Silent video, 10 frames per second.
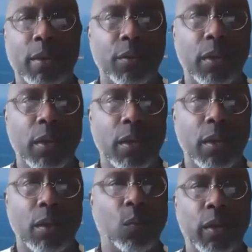healthy.
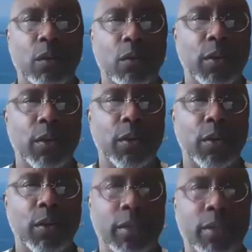We're going
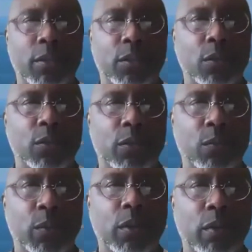to, as an
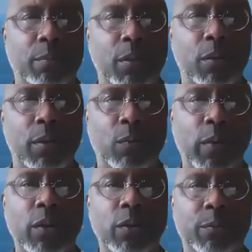institution, we're going to build
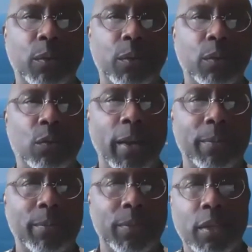in wellness
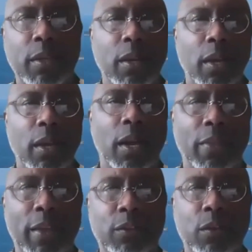programs
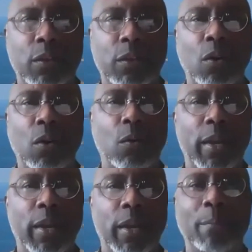that's going to
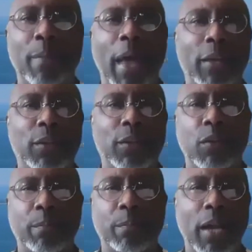always impact
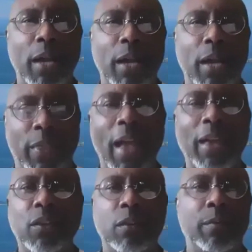you in a positive way.
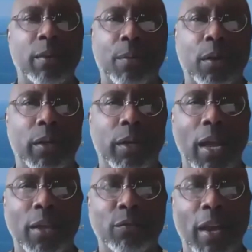That's going to be a part of
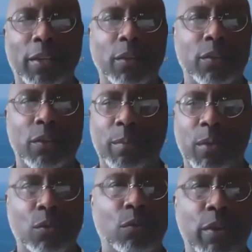the contract. There's going
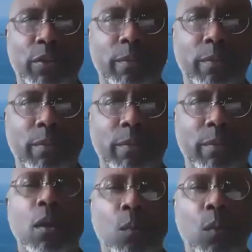to be no question about
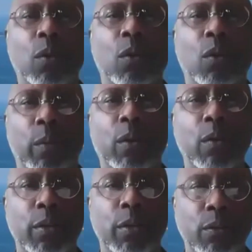it. What are we
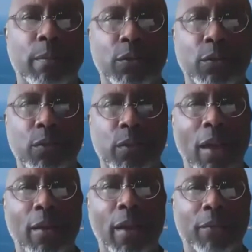going to do to make sure
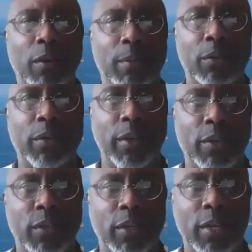that our
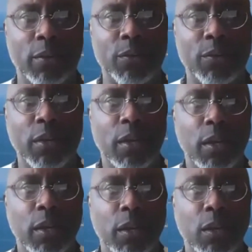African-American educators,
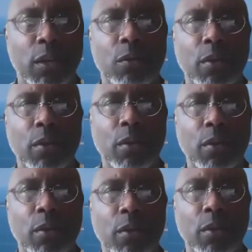
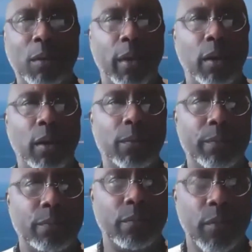be well?
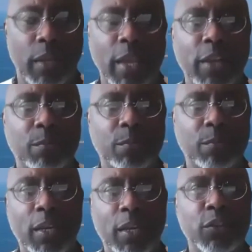And that should
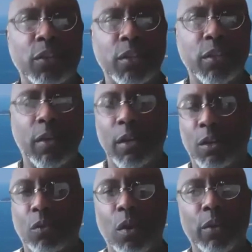be an initiative
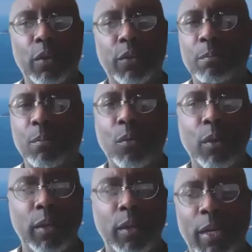across the
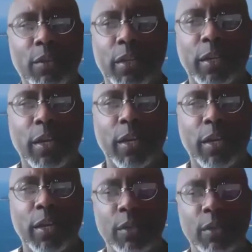board in any
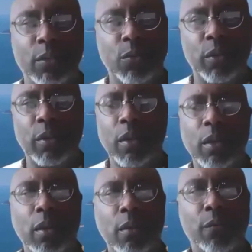educational institution,
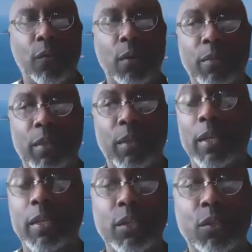from
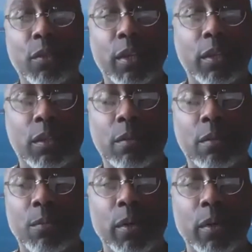the district
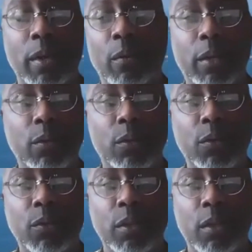to the board of
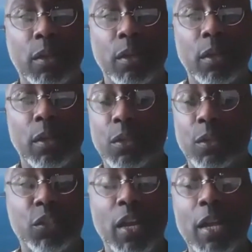directors,
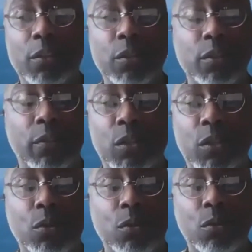to the chancellors of the
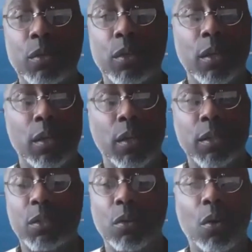schools,
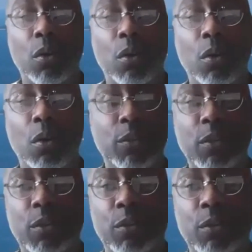to all the
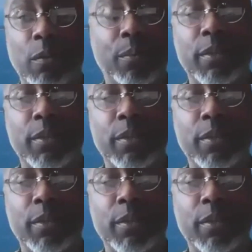administrators, from the